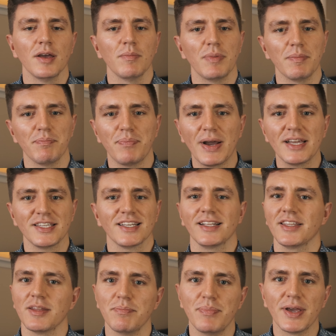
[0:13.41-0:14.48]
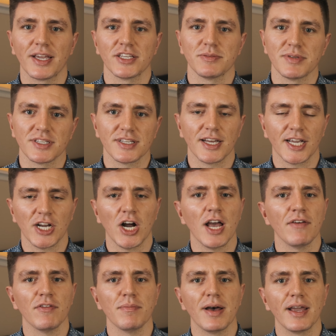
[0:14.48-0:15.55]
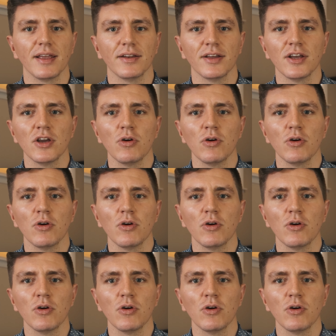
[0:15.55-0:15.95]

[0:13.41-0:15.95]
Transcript: but basically the biggest mistake I ever made